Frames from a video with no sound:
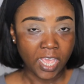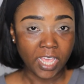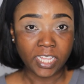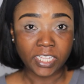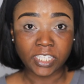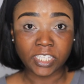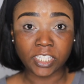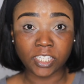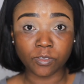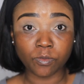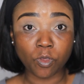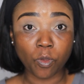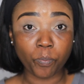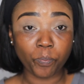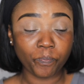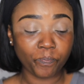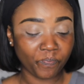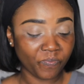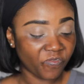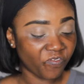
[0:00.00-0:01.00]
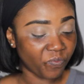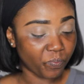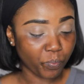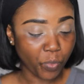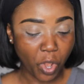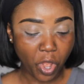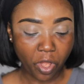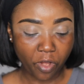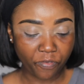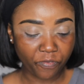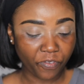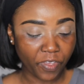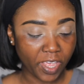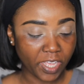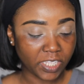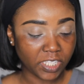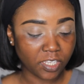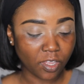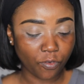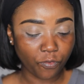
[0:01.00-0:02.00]
It's
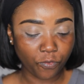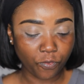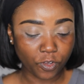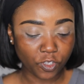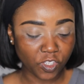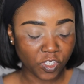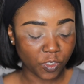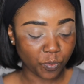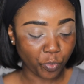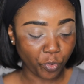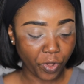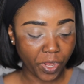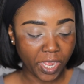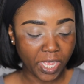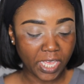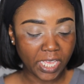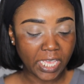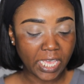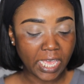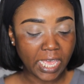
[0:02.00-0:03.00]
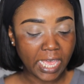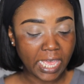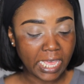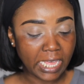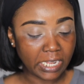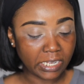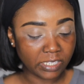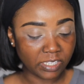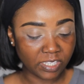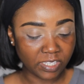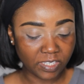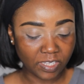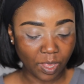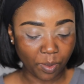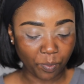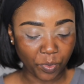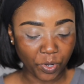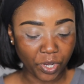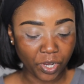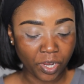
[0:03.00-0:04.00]
perfect for spring and
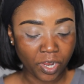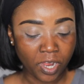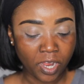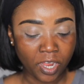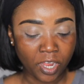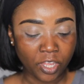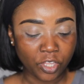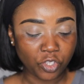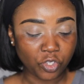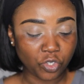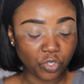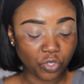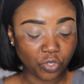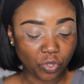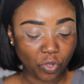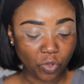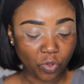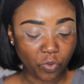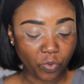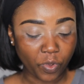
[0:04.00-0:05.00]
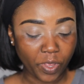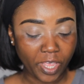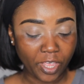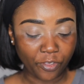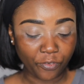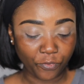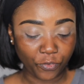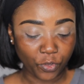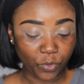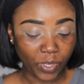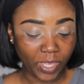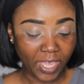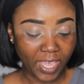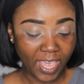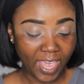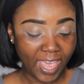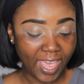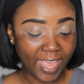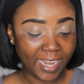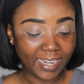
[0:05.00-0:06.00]
summer, so if you
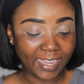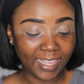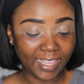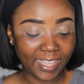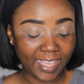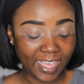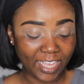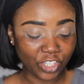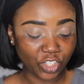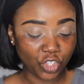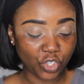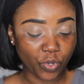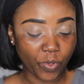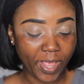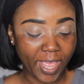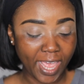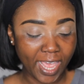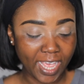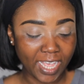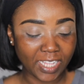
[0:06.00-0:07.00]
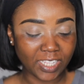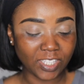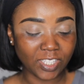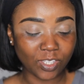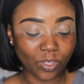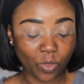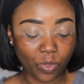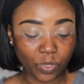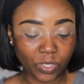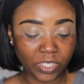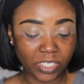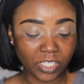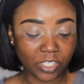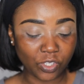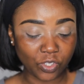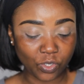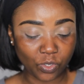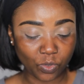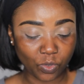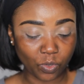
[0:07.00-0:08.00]
can, get your hands on the
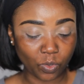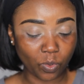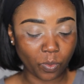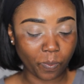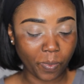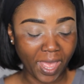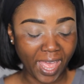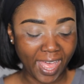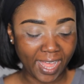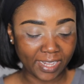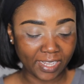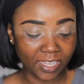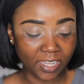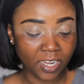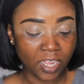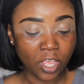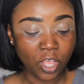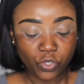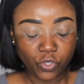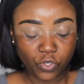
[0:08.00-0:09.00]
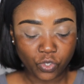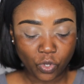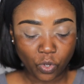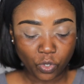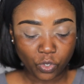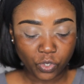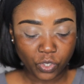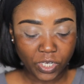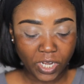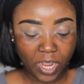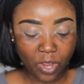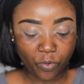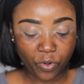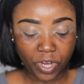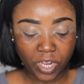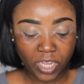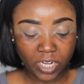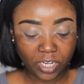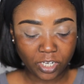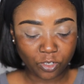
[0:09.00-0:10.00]
Zulu palette. So today
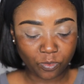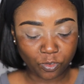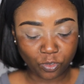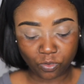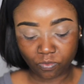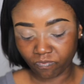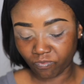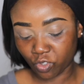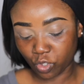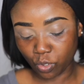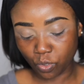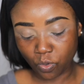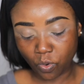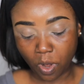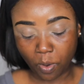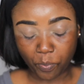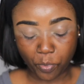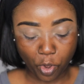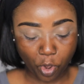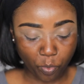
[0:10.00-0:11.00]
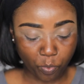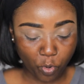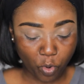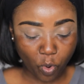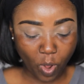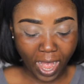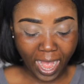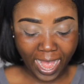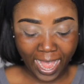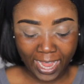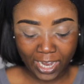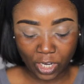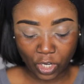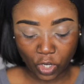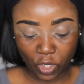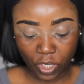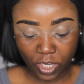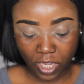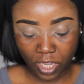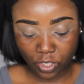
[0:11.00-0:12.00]
we're gonna do a purple eye
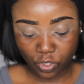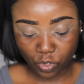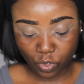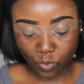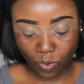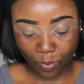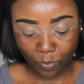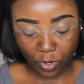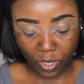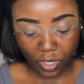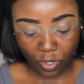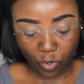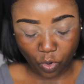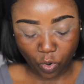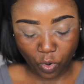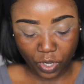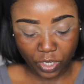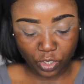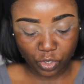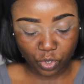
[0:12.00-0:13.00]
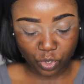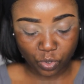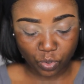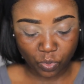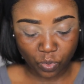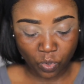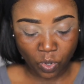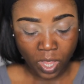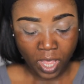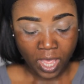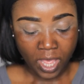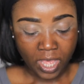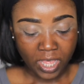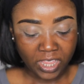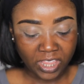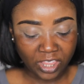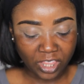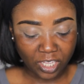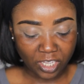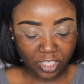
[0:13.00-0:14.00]
look, so I'm gonna go into
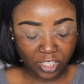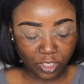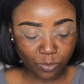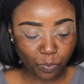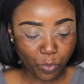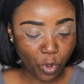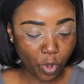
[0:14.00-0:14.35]
this